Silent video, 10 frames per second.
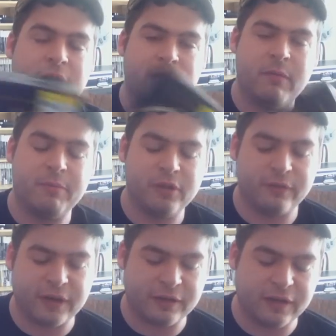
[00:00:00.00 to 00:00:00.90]
put it with my
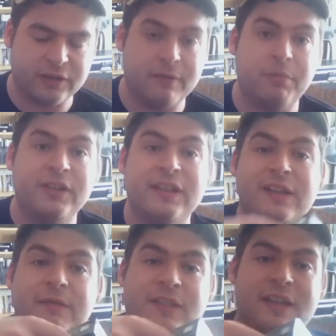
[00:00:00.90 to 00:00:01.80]
Blu-ray collection. And plus
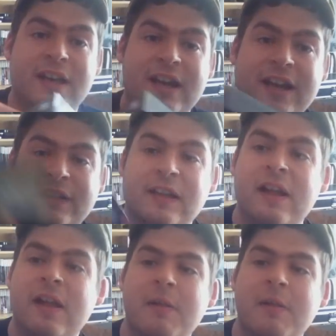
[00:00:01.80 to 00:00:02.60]
it comes in a nice